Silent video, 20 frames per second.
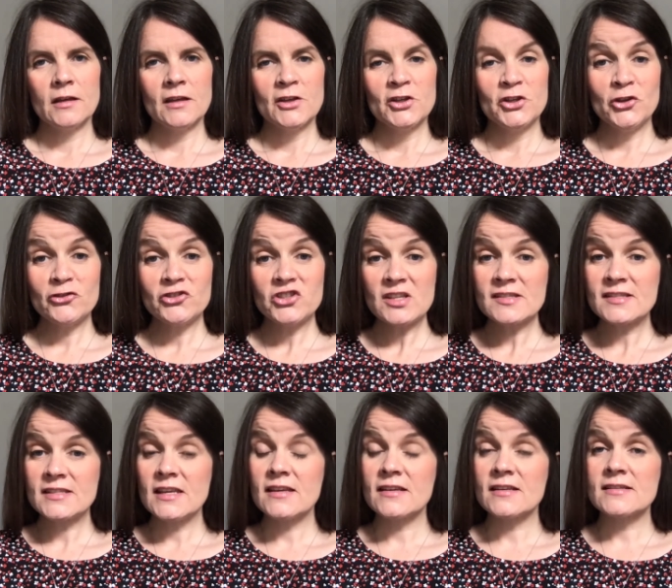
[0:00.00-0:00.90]

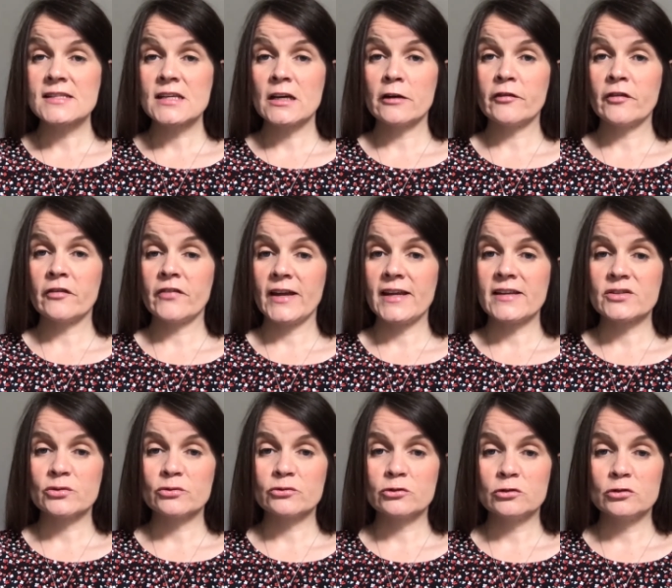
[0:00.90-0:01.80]
UGC can serve a
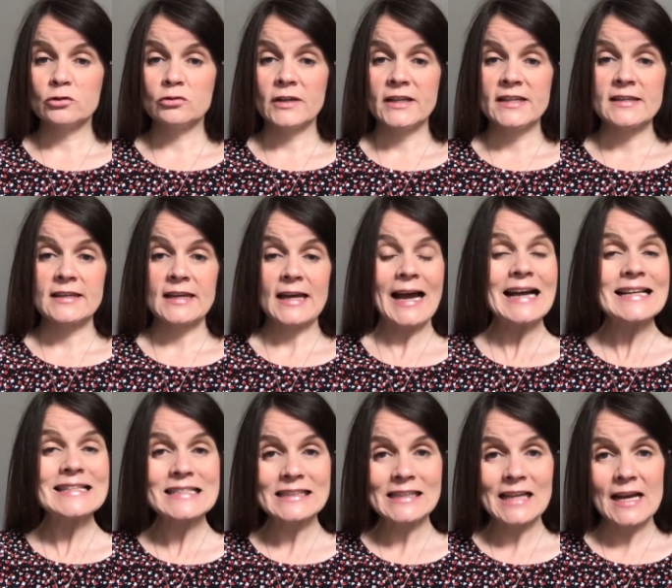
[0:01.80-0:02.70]
vital role in
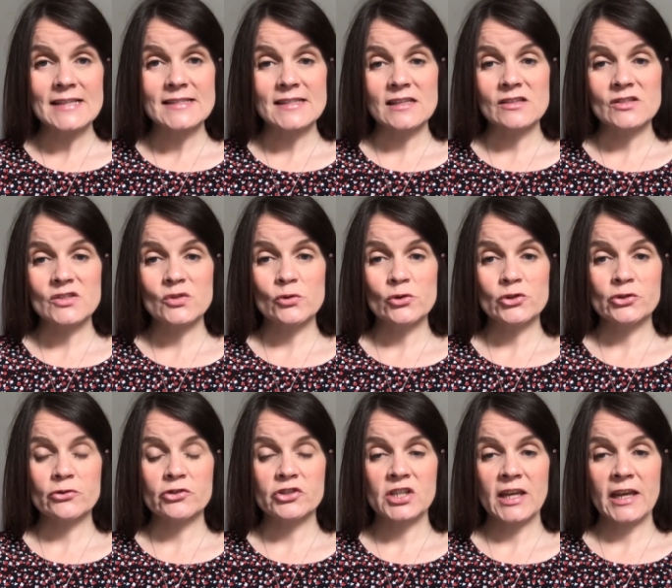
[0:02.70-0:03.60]
catalysing
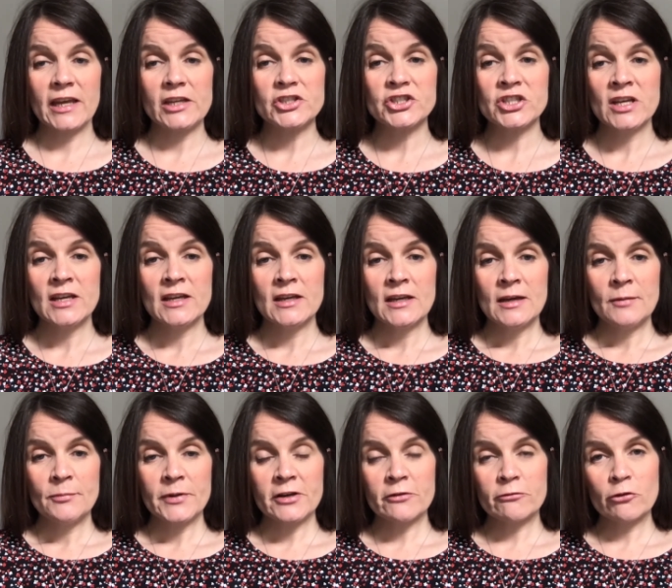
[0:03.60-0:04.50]
social change,
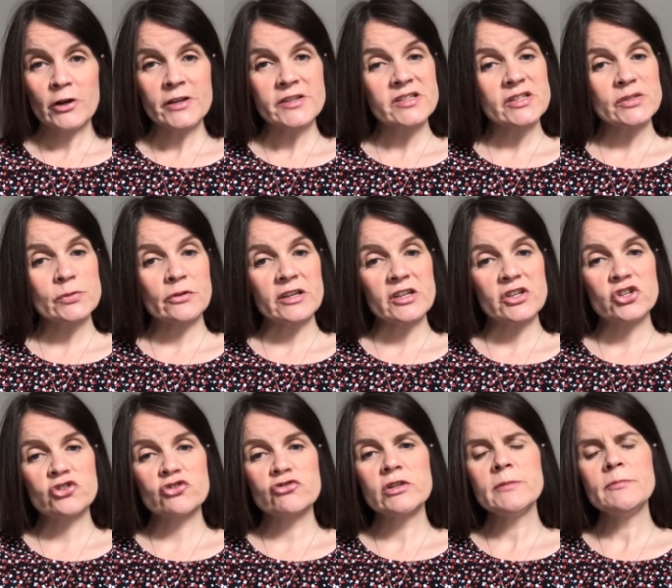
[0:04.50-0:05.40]
but at Reuters we're
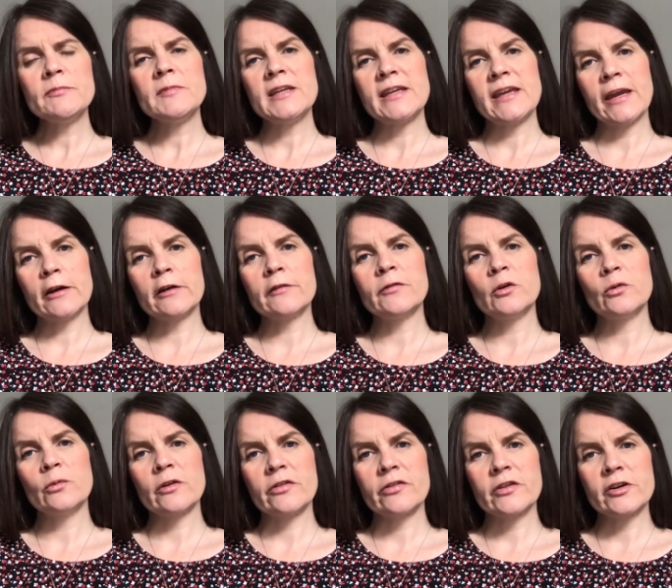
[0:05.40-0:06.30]
extremely careful
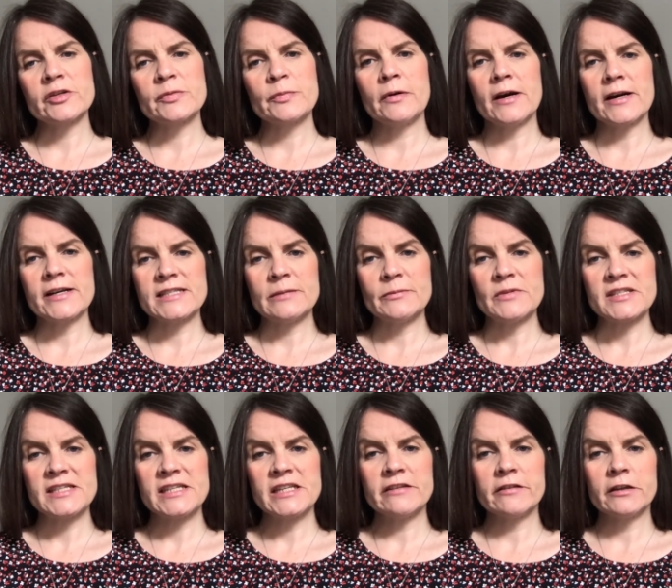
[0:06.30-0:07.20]
with third-party
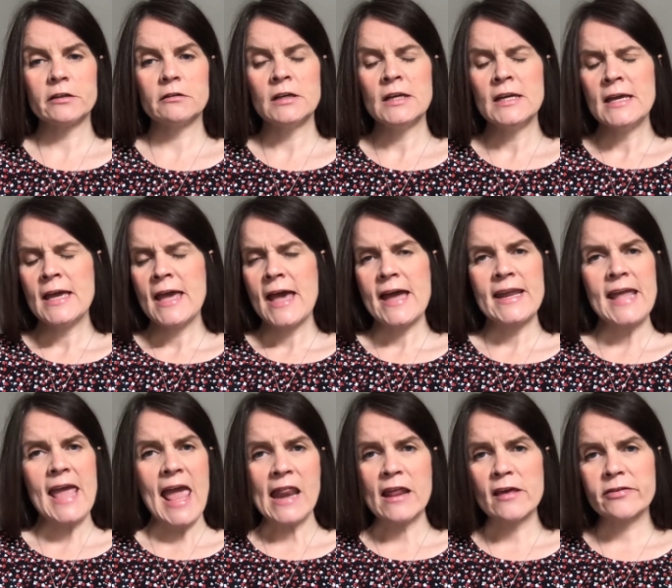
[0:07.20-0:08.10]
material and
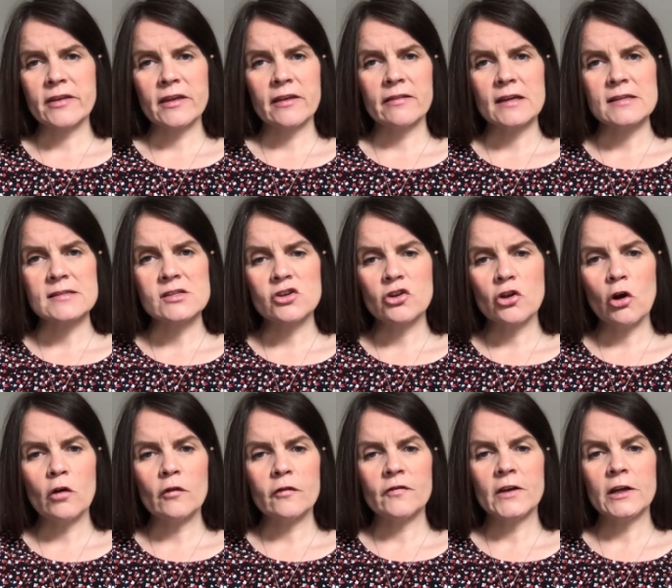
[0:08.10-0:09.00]
anything that's
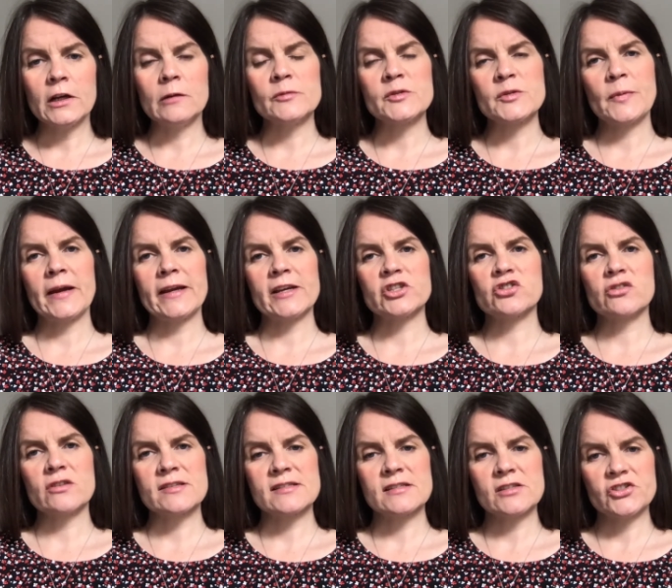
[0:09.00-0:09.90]
not filmed by a
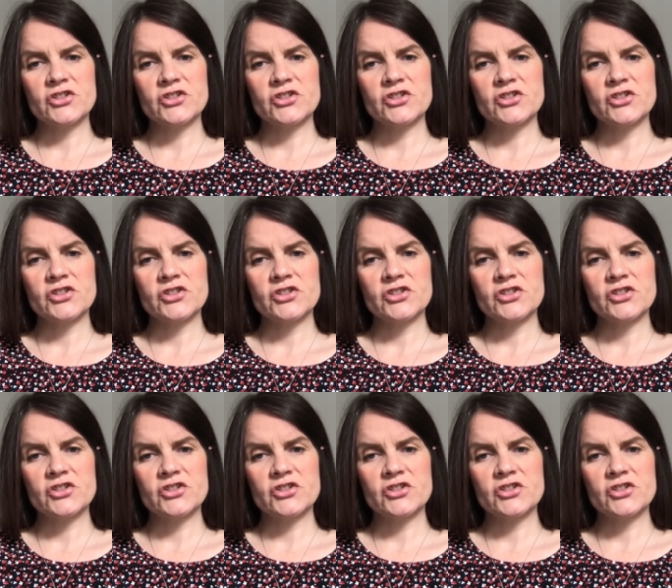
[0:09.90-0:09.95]
trusted